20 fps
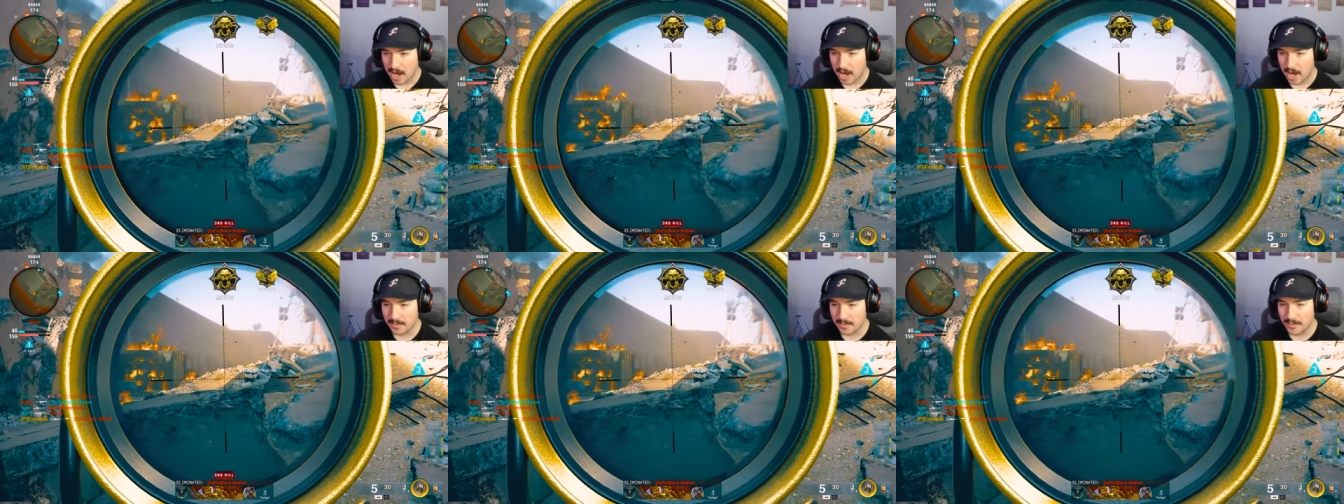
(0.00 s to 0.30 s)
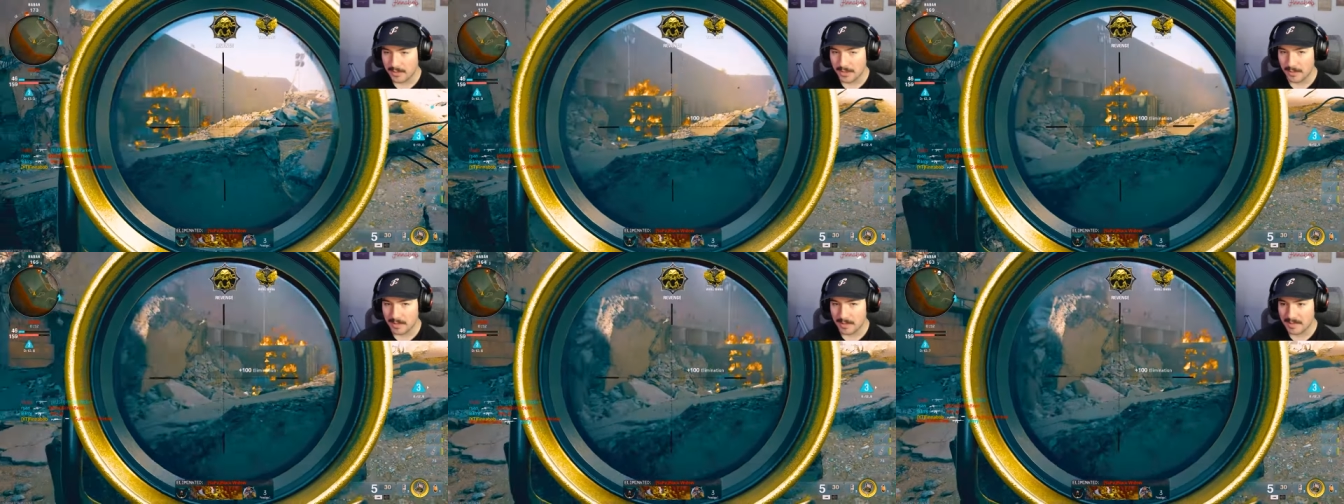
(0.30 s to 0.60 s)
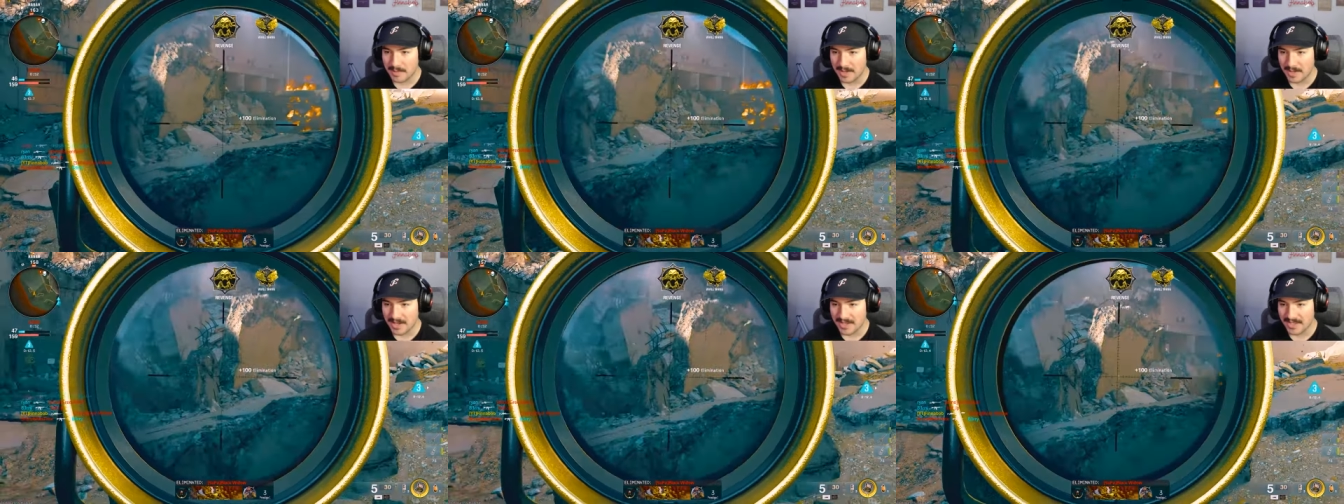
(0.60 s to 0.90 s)
I'm so much
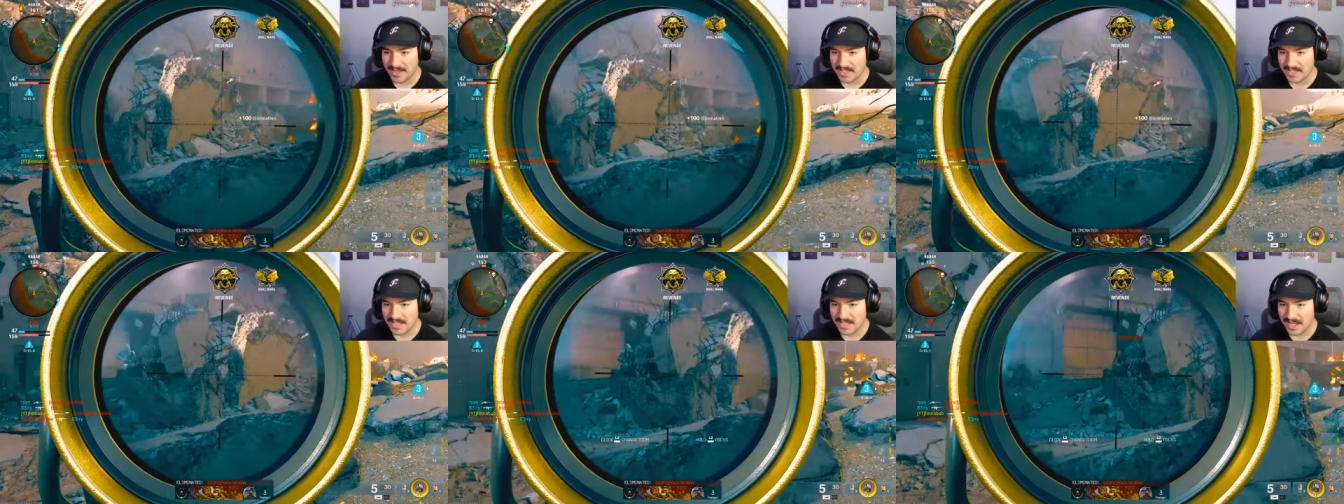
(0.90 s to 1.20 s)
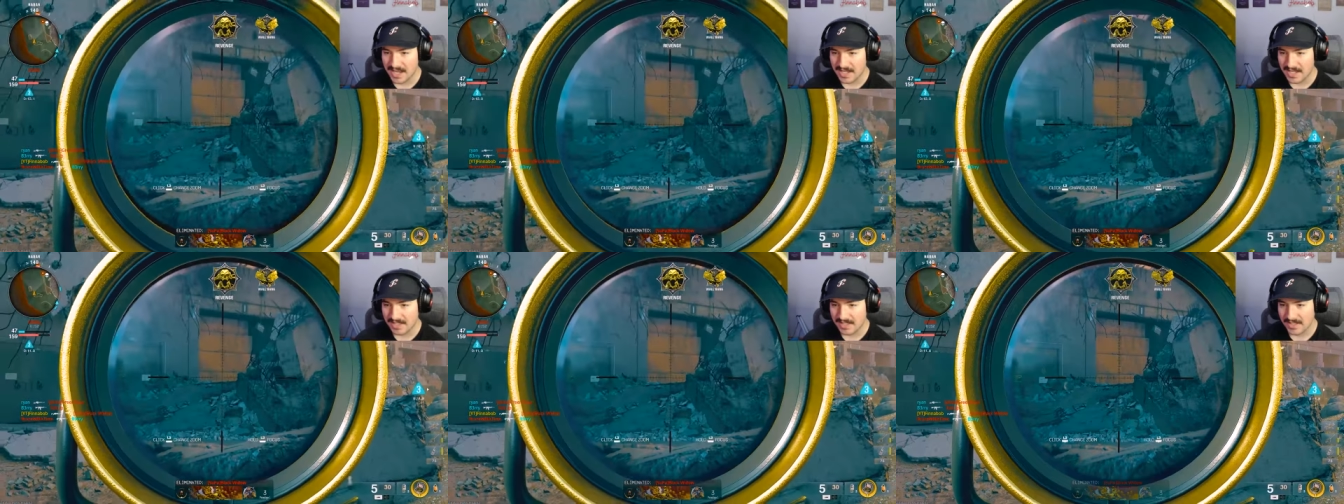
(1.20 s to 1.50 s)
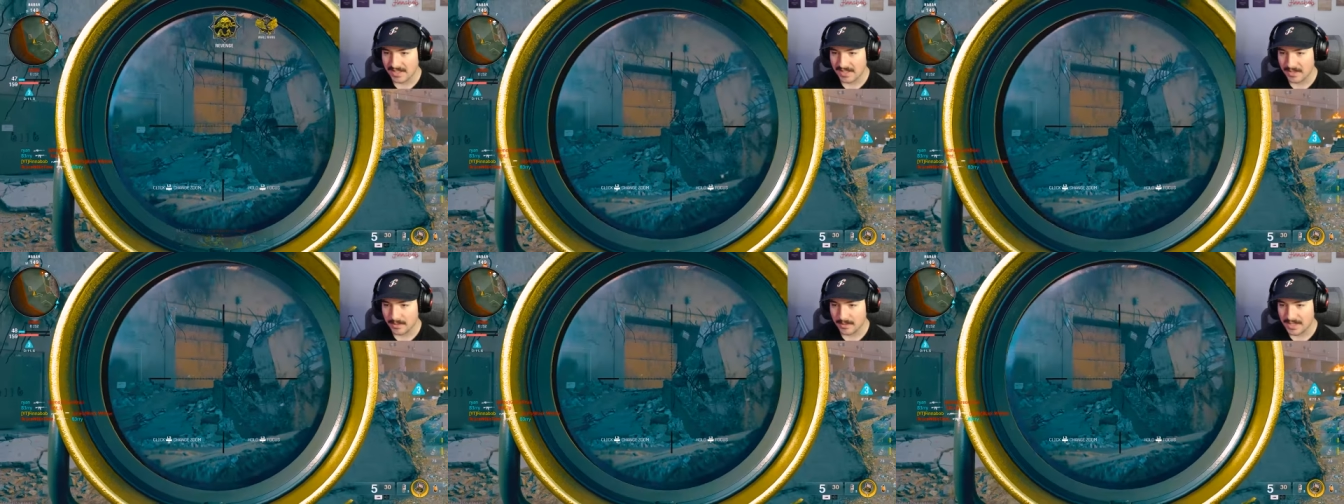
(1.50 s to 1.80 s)
better than these guys.
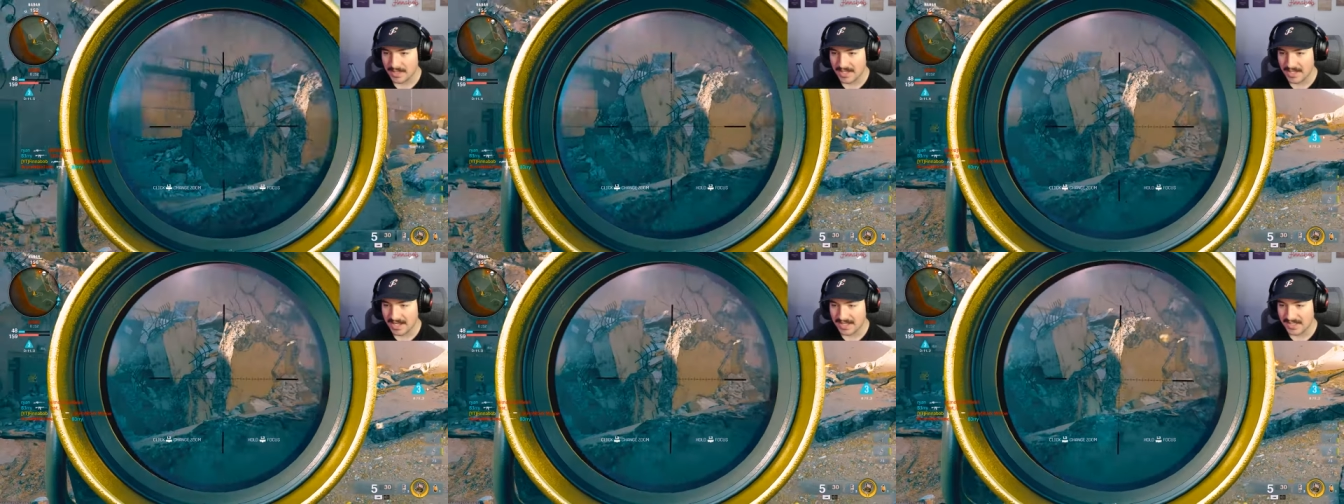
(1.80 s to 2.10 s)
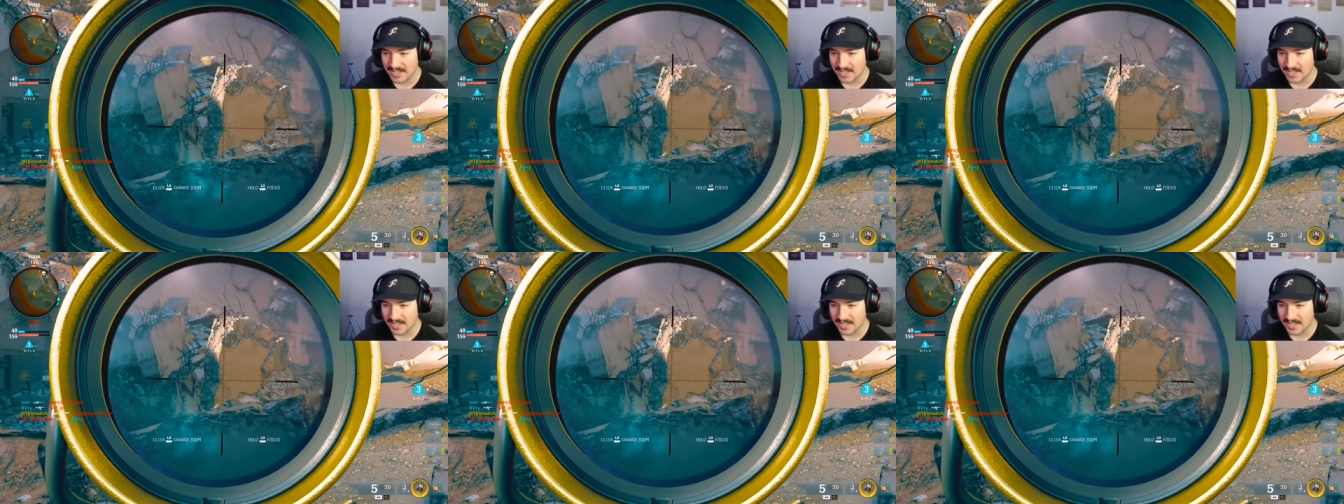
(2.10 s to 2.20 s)
Dude, these guys